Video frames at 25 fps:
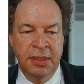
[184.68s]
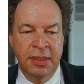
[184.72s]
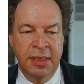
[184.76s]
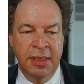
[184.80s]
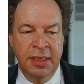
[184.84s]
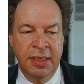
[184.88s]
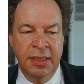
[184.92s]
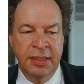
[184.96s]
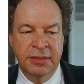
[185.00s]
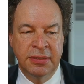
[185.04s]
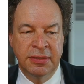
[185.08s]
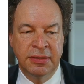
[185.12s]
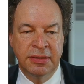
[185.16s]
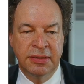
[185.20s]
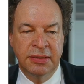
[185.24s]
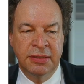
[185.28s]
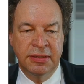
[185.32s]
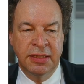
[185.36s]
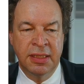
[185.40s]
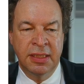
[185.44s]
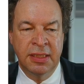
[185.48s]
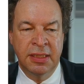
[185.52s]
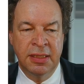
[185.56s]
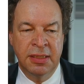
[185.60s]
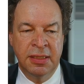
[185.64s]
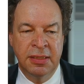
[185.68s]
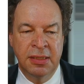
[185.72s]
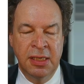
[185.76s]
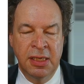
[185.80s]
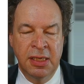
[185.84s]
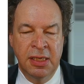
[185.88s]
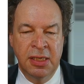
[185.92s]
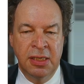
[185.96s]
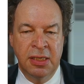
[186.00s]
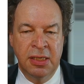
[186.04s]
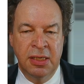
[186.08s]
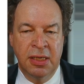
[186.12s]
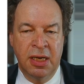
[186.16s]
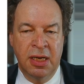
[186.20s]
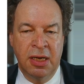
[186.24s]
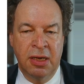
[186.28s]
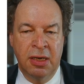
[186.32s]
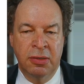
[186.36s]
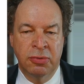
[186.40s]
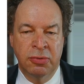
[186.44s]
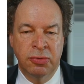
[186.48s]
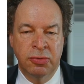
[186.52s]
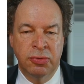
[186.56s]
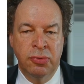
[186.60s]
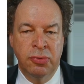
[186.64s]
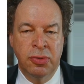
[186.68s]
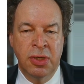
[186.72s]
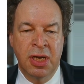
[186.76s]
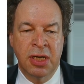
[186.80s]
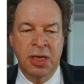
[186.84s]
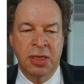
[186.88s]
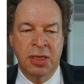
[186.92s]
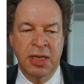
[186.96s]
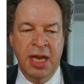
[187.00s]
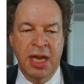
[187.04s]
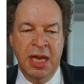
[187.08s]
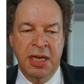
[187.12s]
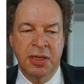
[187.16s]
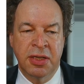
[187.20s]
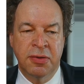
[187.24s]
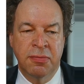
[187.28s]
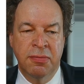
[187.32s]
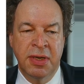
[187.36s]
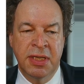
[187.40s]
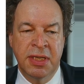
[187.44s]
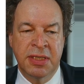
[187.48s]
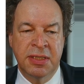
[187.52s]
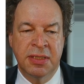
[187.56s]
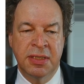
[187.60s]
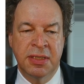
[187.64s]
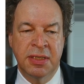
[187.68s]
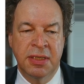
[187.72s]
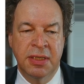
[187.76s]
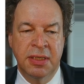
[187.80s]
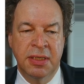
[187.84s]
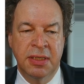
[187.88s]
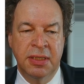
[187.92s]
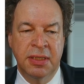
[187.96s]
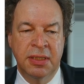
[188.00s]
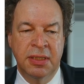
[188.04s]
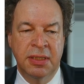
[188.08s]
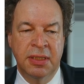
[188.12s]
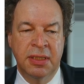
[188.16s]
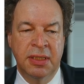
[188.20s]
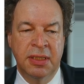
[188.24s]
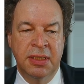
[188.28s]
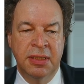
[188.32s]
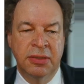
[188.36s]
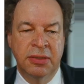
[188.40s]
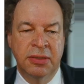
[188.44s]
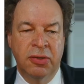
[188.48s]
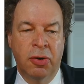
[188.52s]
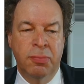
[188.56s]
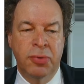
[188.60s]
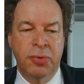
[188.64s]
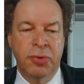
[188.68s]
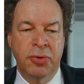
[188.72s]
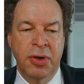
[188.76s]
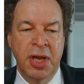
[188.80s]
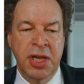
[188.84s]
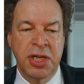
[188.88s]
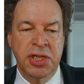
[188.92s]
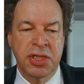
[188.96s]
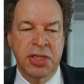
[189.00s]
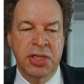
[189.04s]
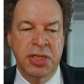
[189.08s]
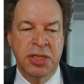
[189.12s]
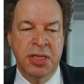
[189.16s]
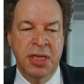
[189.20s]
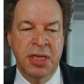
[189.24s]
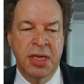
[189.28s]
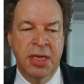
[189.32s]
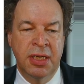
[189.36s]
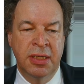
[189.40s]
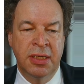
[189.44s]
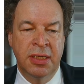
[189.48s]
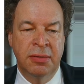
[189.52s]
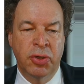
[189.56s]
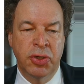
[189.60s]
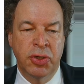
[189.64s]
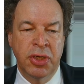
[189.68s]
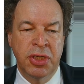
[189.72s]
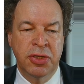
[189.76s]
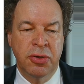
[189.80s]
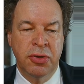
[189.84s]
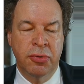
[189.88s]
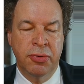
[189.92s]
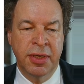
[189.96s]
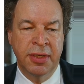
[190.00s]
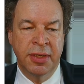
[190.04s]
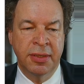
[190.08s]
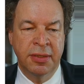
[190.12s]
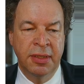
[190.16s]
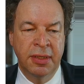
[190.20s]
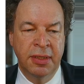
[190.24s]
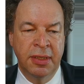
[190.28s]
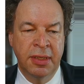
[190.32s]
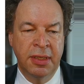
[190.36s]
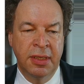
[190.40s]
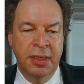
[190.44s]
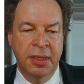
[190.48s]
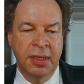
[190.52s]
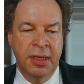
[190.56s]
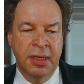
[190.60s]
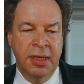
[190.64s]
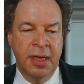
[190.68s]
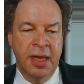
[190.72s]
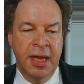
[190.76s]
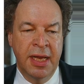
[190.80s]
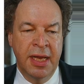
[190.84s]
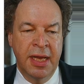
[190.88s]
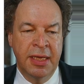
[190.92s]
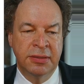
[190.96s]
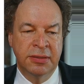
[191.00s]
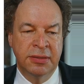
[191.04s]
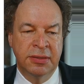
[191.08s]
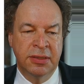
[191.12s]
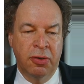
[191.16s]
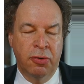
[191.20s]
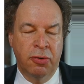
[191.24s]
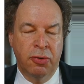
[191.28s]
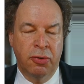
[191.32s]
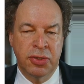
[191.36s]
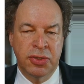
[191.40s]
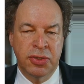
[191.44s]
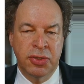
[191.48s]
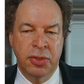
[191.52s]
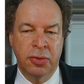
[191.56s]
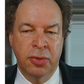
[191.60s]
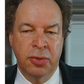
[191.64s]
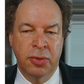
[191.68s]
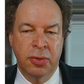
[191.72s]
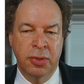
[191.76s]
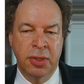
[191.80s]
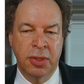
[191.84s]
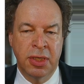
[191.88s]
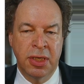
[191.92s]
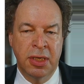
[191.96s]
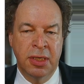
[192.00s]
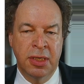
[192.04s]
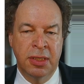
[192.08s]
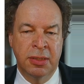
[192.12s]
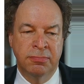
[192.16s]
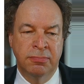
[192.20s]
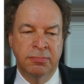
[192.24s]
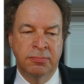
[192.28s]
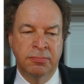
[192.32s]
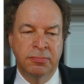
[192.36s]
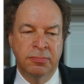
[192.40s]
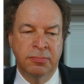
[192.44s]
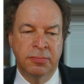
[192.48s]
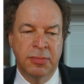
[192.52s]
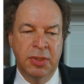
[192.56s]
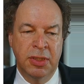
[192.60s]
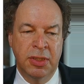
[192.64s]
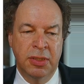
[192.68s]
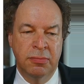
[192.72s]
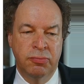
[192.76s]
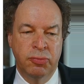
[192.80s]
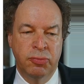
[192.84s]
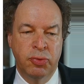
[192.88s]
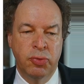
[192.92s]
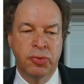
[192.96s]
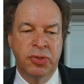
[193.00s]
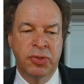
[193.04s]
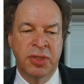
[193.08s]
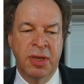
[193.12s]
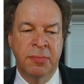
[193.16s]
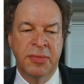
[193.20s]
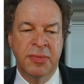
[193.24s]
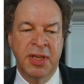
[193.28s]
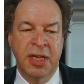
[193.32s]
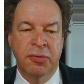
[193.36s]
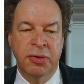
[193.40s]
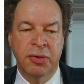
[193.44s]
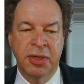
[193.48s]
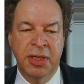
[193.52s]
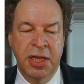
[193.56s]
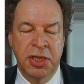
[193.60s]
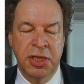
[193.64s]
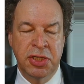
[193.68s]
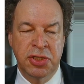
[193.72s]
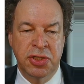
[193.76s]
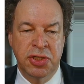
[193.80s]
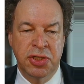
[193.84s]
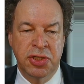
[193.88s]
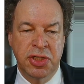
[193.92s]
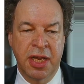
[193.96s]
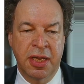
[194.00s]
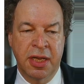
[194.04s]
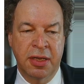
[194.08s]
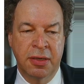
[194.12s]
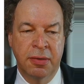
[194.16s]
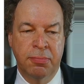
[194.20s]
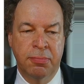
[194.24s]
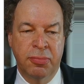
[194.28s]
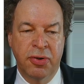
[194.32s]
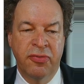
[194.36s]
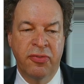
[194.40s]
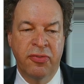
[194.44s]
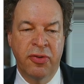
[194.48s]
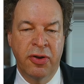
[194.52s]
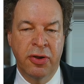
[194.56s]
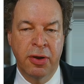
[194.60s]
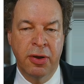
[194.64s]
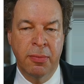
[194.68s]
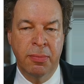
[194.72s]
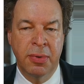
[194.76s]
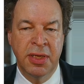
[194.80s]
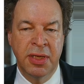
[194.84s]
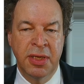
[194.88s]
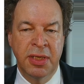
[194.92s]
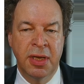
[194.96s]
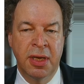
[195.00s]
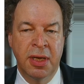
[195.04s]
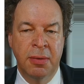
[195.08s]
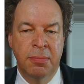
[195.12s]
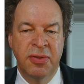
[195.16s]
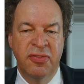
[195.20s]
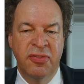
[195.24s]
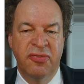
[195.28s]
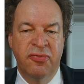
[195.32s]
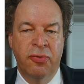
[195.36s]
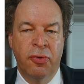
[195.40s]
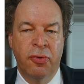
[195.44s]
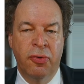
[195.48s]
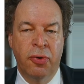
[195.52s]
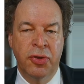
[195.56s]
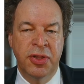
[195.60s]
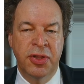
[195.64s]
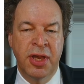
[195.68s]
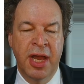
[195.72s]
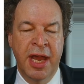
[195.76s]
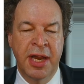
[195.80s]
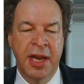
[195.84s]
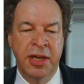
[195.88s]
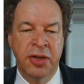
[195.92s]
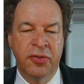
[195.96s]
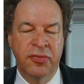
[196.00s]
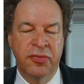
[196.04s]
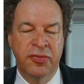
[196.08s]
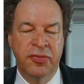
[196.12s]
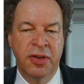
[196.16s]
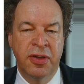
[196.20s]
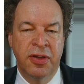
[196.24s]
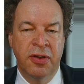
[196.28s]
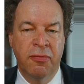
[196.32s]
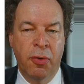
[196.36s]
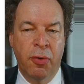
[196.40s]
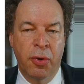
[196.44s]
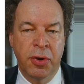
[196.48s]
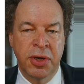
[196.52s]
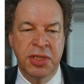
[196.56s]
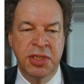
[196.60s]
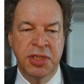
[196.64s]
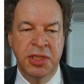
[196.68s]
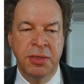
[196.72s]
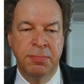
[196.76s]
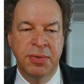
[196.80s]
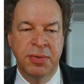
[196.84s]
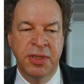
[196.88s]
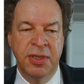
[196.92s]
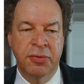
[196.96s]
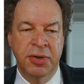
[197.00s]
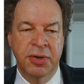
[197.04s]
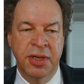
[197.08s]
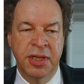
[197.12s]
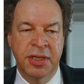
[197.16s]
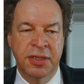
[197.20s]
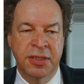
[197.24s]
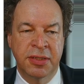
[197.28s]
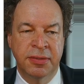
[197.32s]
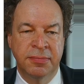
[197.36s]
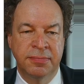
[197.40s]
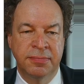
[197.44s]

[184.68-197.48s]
and do adequate operation monitoring, and also do some degradation check, preferably before the end of the warranty period.